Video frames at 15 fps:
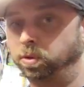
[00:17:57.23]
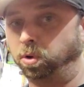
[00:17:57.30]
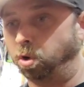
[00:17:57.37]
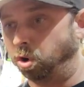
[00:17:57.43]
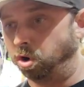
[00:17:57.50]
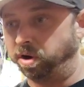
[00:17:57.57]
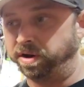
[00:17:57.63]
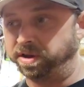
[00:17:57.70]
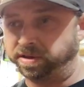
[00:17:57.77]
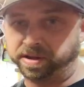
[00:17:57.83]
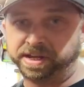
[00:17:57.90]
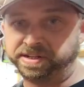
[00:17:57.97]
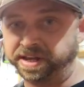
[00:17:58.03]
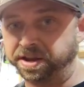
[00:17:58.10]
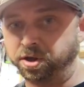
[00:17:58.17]
Or
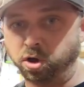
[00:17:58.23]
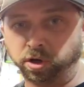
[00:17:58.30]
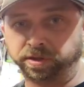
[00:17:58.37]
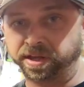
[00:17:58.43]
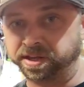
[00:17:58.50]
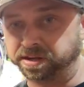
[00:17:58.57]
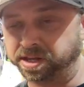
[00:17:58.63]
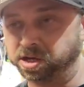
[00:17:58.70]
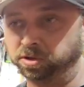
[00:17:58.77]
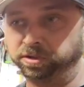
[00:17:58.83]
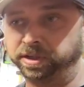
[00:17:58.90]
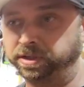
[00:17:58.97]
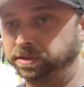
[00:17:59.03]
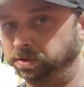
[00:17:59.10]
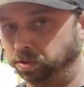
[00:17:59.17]
it dead hooked it and
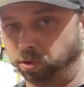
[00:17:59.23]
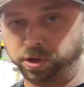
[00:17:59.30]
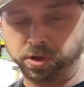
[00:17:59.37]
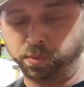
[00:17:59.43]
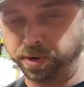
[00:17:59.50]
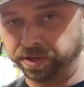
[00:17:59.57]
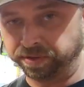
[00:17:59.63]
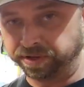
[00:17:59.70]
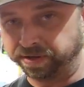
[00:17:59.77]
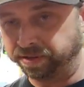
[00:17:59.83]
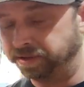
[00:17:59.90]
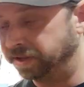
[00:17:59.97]
killed it, or you wheelied.